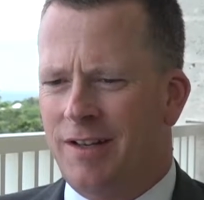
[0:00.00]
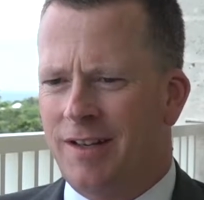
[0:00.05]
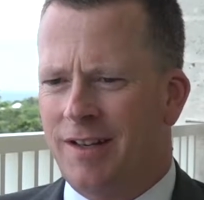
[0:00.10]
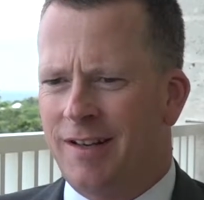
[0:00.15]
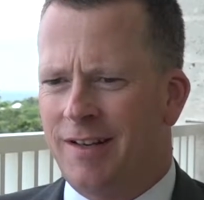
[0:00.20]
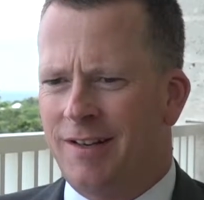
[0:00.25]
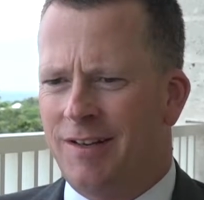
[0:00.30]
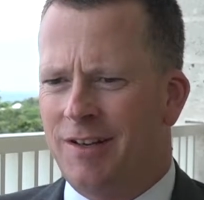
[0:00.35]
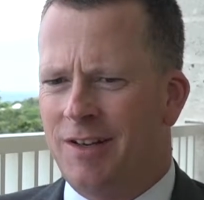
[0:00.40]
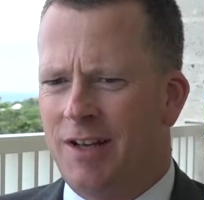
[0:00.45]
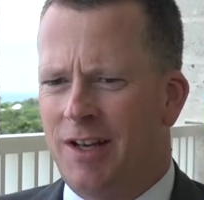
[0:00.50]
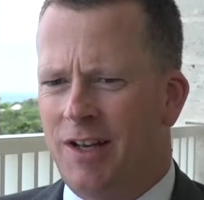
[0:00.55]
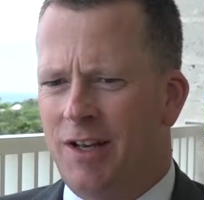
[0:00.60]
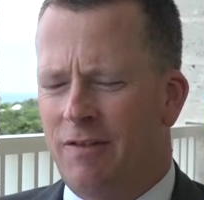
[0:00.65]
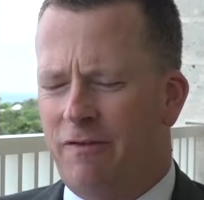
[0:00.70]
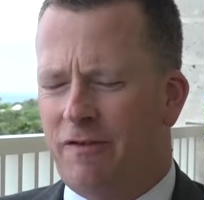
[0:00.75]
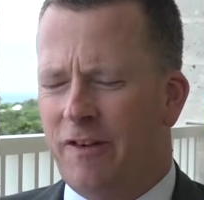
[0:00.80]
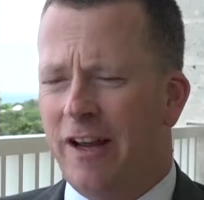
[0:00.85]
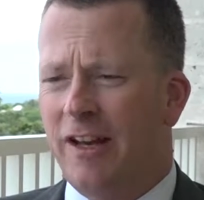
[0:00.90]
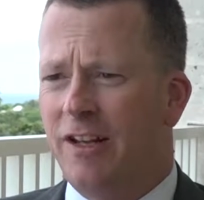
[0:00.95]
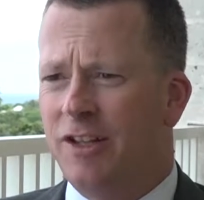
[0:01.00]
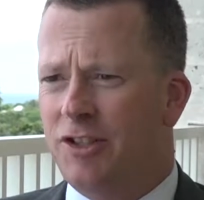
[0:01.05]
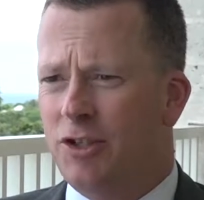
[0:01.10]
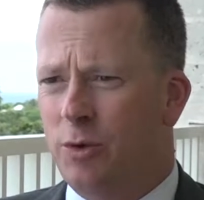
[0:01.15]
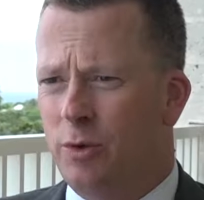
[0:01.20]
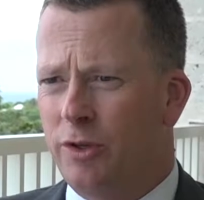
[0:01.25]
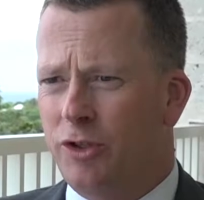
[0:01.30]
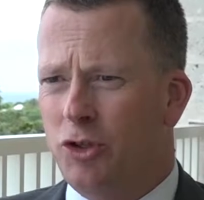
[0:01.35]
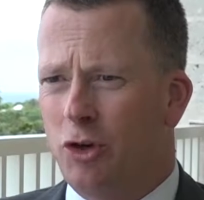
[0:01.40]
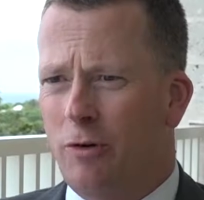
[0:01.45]
and failure
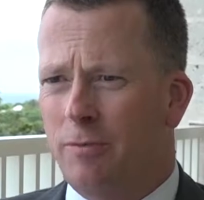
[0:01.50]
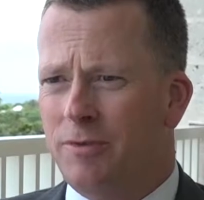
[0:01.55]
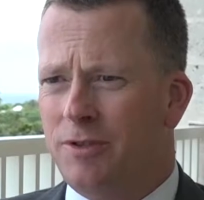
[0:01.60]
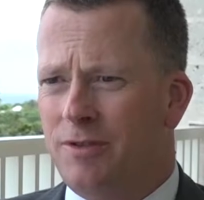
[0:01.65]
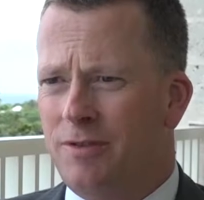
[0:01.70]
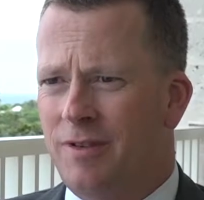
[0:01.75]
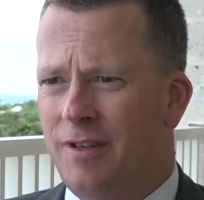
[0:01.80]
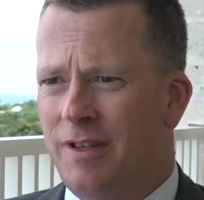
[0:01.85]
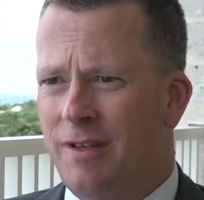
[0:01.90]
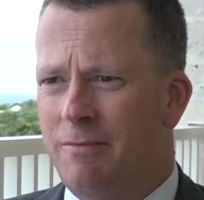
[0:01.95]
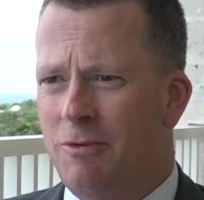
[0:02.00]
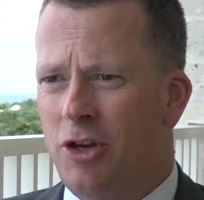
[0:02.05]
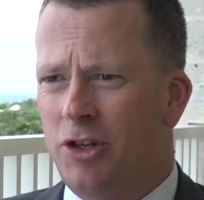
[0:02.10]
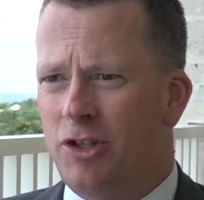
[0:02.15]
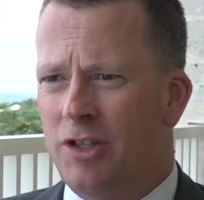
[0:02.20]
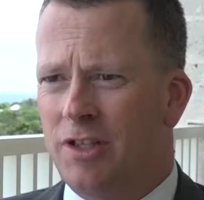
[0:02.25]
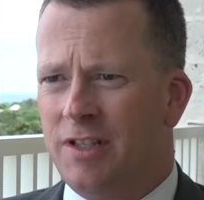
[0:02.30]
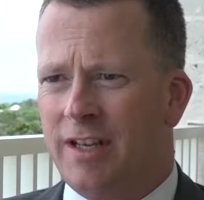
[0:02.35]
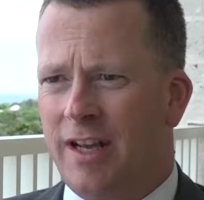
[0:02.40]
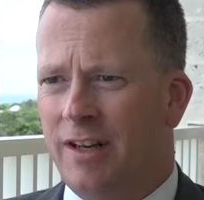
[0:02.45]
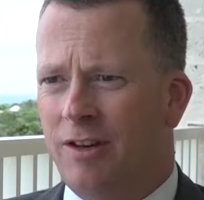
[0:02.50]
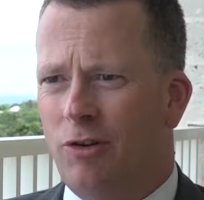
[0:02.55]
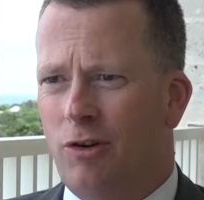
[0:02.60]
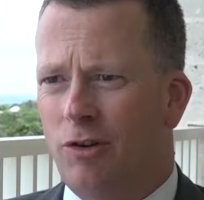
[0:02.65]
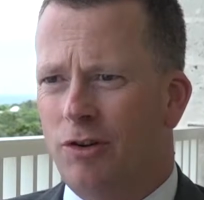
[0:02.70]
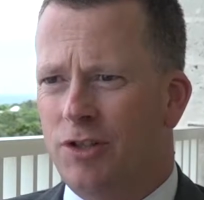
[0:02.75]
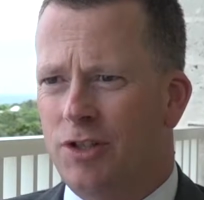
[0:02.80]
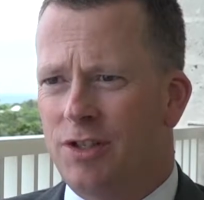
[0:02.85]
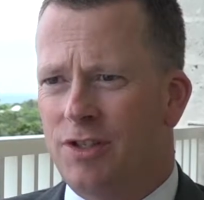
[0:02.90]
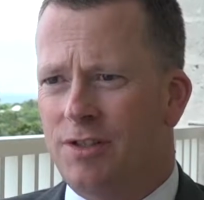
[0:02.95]
to adopt emerging
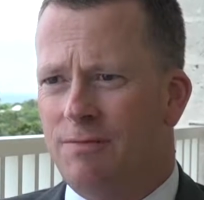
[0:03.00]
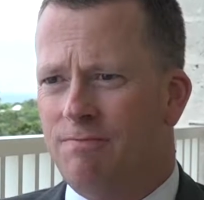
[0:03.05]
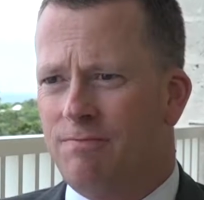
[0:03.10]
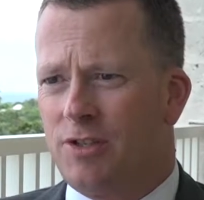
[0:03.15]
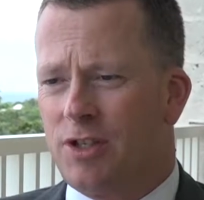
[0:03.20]
technologies.